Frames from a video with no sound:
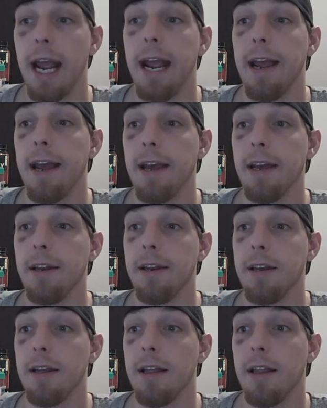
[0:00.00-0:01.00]

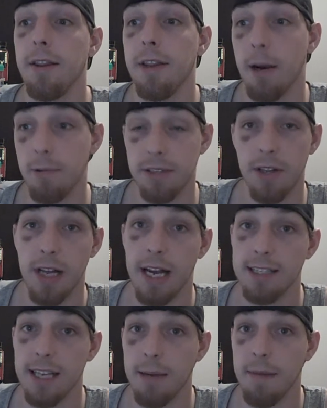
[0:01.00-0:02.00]
and that was the
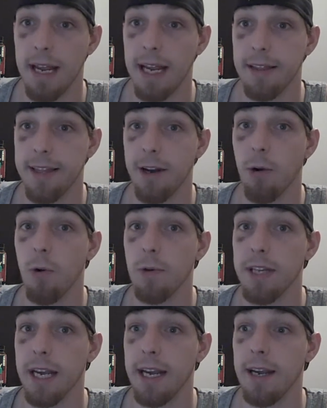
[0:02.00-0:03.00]
last time I ate that
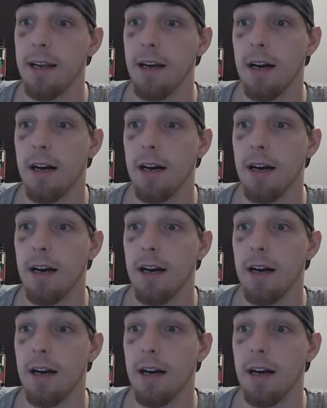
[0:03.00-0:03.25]
whole day.